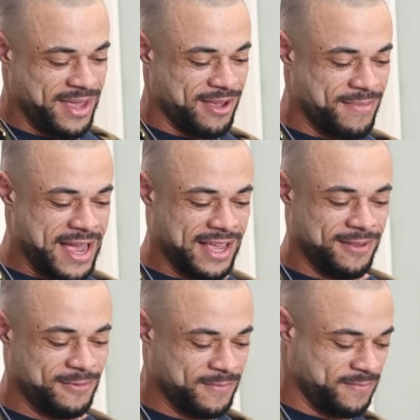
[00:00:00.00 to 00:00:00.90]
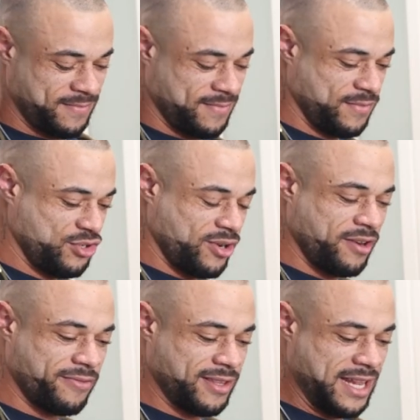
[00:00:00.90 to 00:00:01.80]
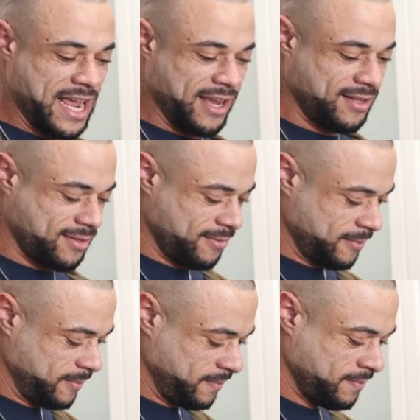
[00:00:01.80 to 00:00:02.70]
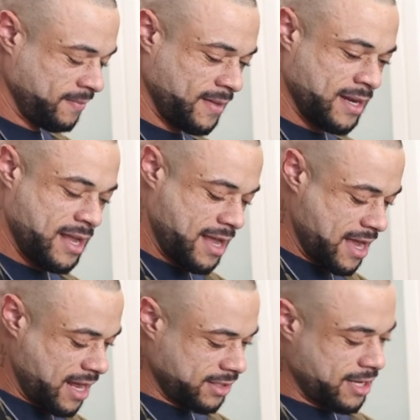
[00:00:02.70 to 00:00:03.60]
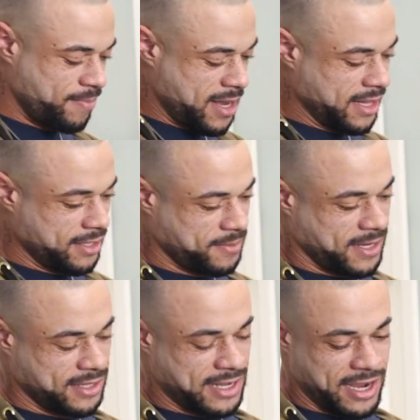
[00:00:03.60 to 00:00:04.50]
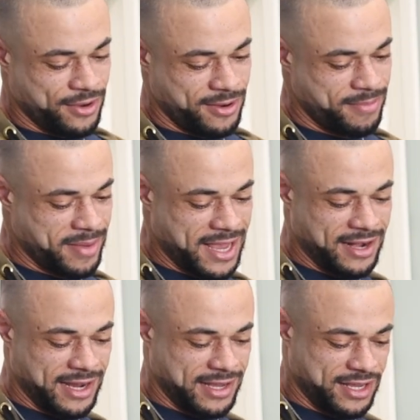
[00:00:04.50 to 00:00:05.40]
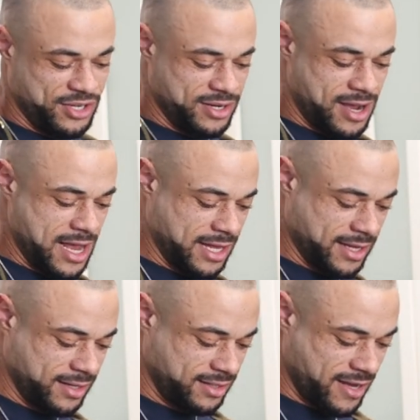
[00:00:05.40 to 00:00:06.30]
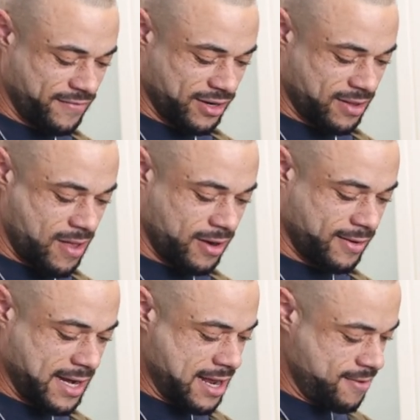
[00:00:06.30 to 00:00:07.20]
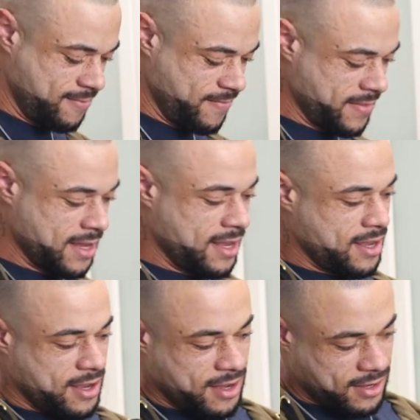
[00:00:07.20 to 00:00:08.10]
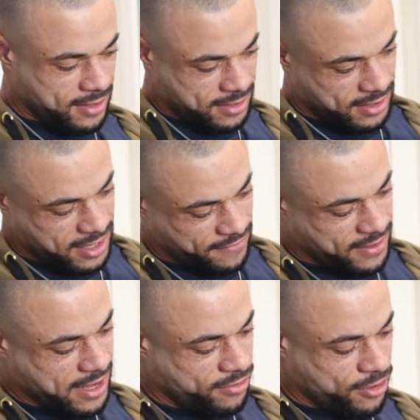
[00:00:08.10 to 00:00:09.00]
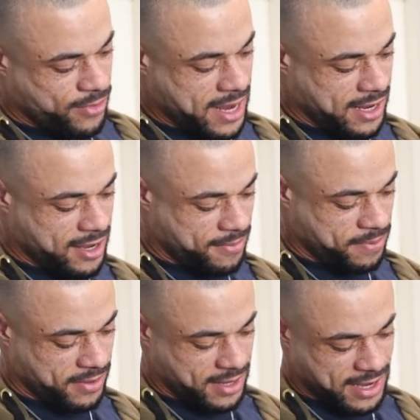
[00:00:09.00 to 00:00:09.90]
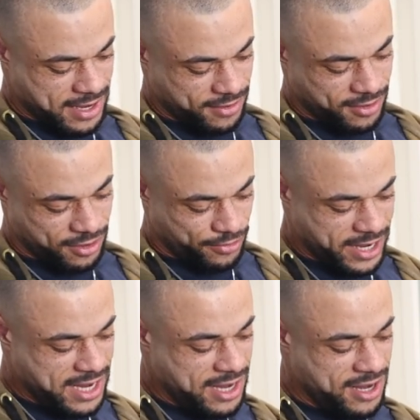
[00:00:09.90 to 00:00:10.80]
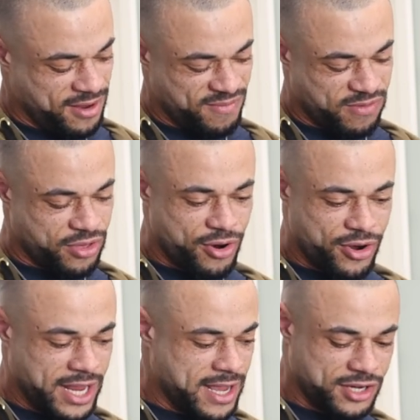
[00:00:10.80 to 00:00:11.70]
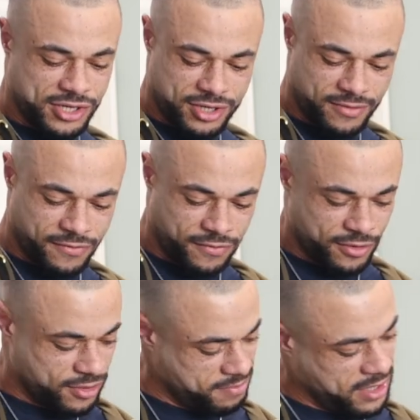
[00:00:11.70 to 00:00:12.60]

to make my drink for the night. I'll sip on this because I go to bed, I kid you not, at like 7 o'clock right now. Given that we're waking up at 3.30ish for the